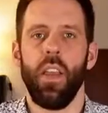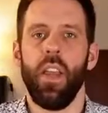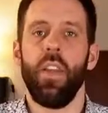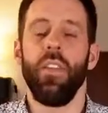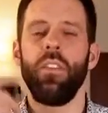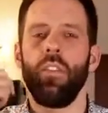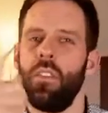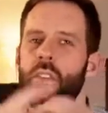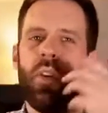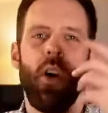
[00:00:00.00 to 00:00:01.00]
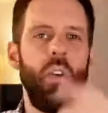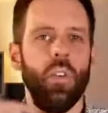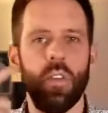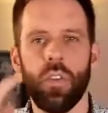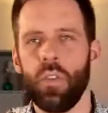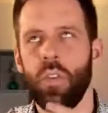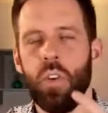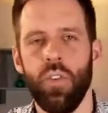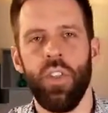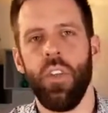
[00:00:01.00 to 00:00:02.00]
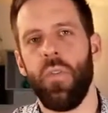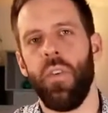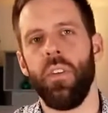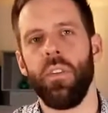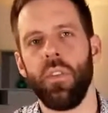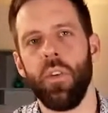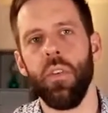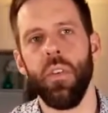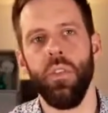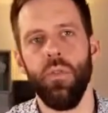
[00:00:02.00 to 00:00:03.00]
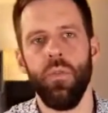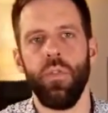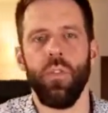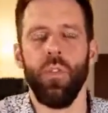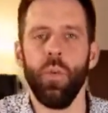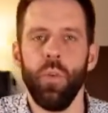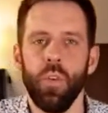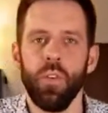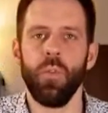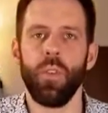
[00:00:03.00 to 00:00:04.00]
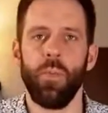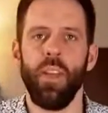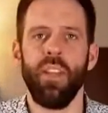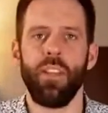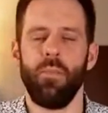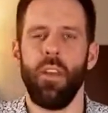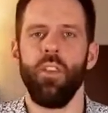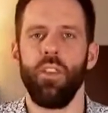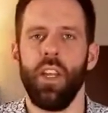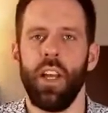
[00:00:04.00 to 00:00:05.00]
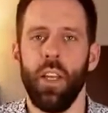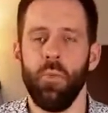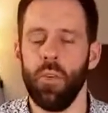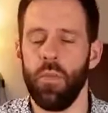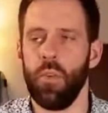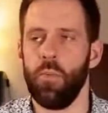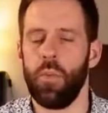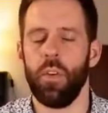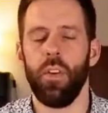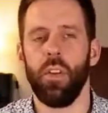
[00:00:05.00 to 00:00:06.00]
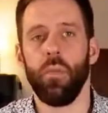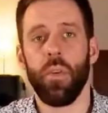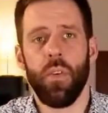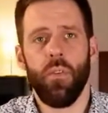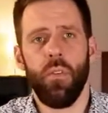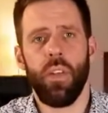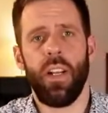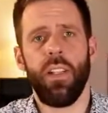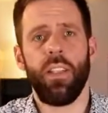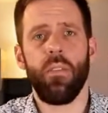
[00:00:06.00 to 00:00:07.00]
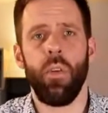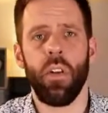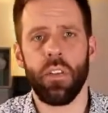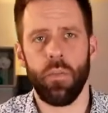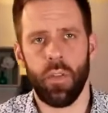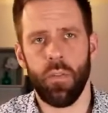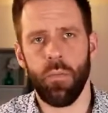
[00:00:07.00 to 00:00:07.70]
This whole coaching thing is totally new, so you want to spend as much time with your new clients as possible.